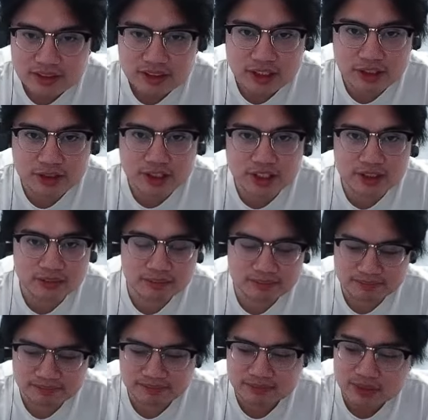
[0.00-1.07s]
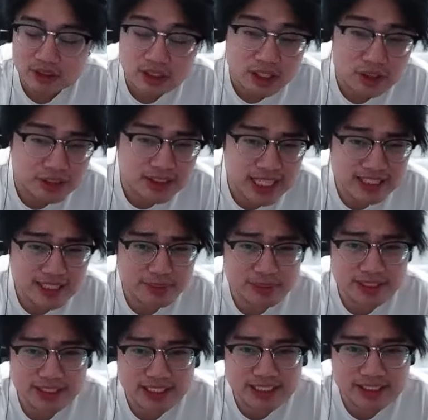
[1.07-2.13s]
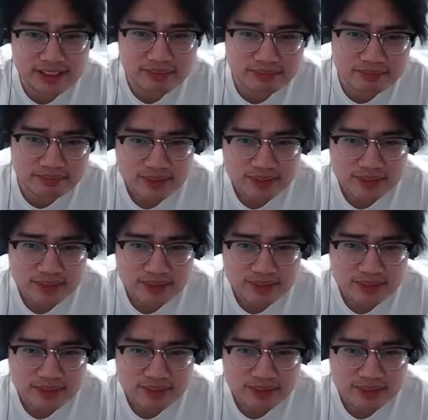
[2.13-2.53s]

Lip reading: Kagura. Kagura is actually pretty decent.